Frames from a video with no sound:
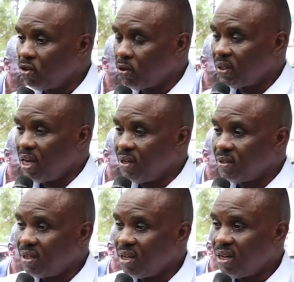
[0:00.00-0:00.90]
In those
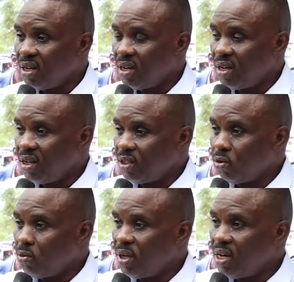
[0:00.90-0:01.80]
days, it
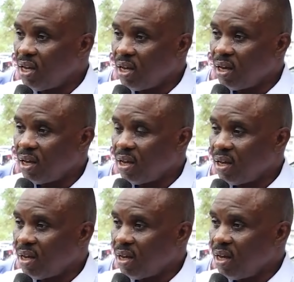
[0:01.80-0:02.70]
would be the
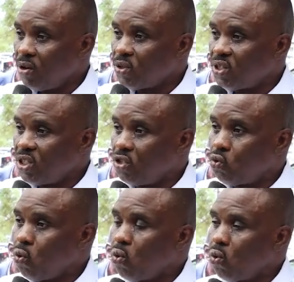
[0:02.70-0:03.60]

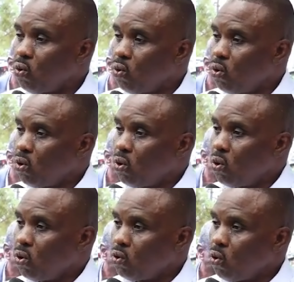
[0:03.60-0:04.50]
LC2
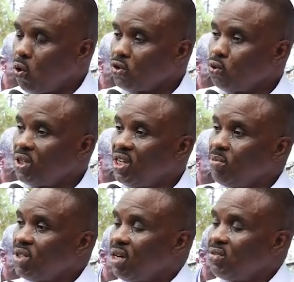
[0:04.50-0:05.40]
to constitute
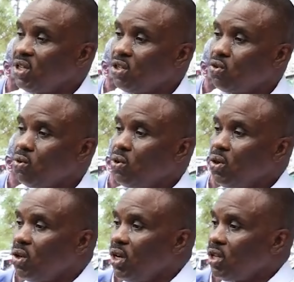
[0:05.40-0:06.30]
themselves into
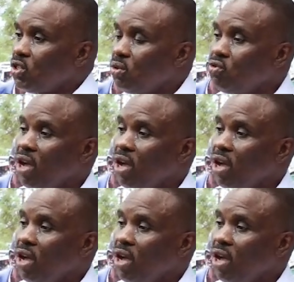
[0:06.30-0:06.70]
election